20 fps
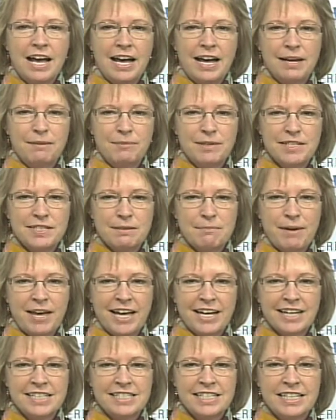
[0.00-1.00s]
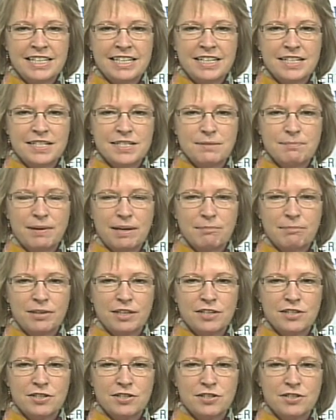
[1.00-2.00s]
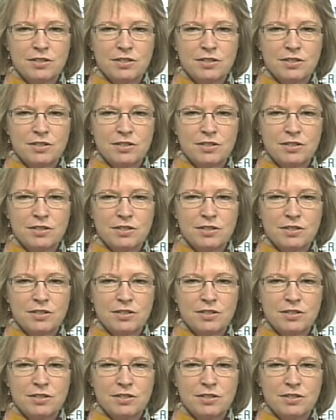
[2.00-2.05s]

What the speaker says: I'm Lisa Paxton, and it's my pleasure